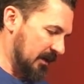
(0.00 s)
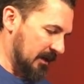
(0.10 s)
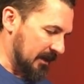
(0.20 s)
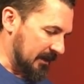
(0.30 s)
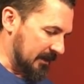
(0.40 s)

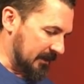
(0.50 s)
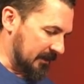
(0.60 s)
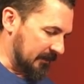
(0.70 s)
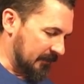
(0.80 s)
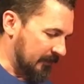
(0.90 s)

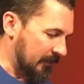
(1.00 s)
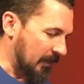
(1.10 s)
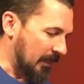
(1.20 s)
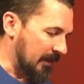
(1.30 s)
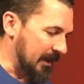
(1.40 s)

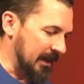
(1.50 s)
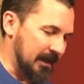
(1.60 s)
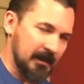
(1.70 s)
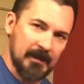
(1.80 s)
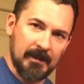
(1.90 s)

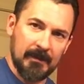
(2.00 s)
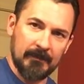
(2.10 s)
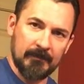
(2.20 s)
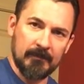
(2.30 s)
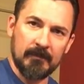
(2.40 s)
and a
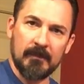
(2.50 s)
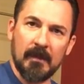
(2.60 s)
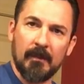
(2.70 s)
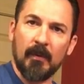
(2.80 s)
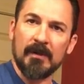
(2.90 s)

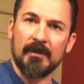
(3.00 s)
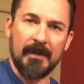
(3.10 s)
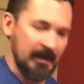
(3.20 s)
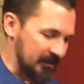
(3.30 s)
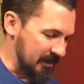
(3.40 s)
pressure
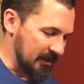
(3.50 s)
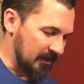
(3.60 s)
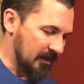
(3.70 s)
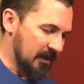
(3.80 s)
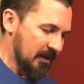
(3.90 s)
bandage here.